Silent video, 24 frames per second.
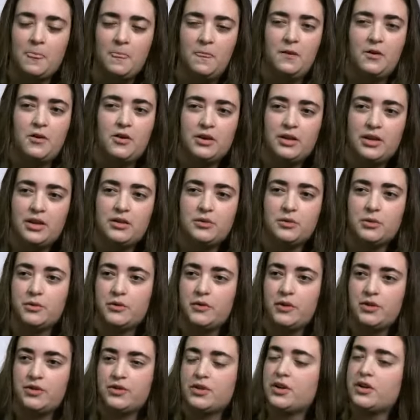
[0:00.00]
Thaw it in the
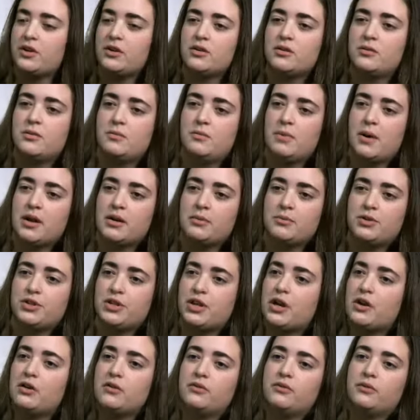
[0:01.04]
refrigerator, bottom
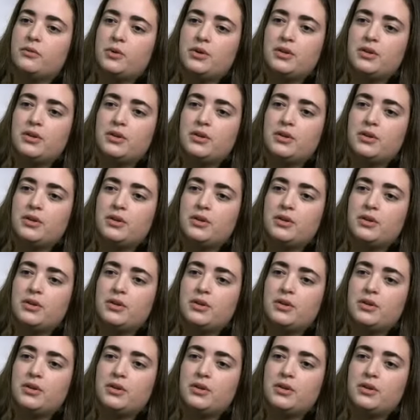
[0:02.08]
shelf,